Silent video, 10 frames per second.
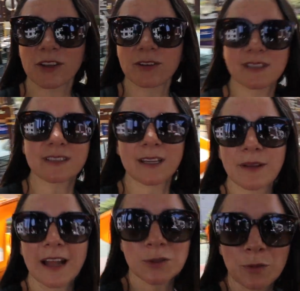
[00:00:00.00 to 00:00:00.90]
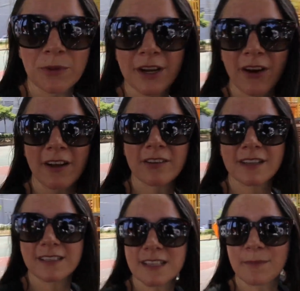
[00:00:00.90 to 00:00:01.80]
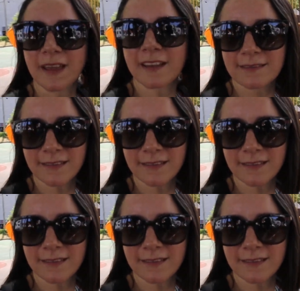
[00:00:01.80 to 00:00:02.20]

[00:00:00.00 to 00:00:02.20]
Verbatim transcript: there is a actual playground, except that